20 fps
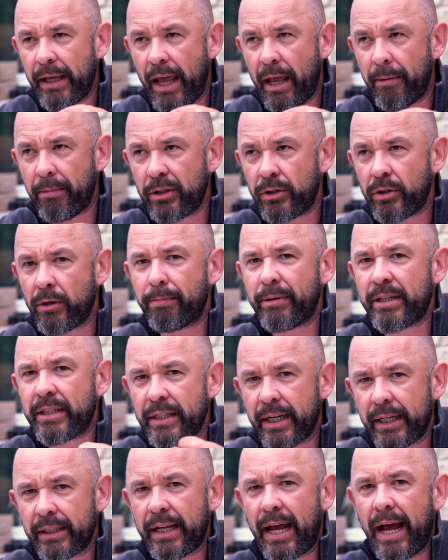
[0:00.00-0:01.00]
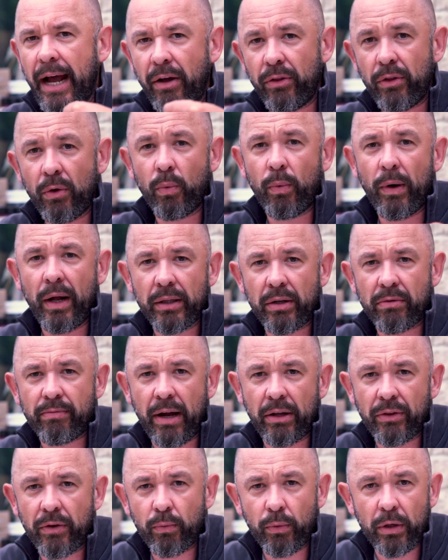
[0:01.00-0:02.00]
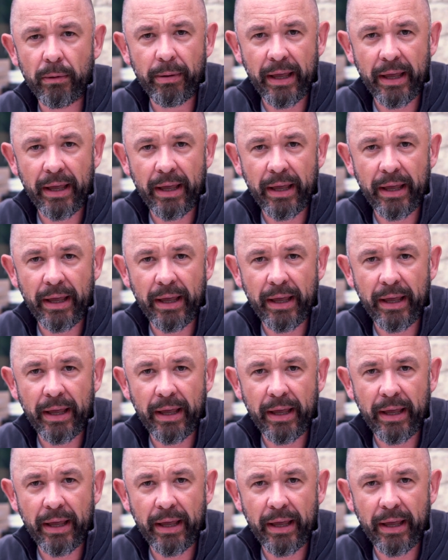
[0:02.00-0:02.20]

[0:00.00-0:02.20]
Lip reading: able to predict how the world around them will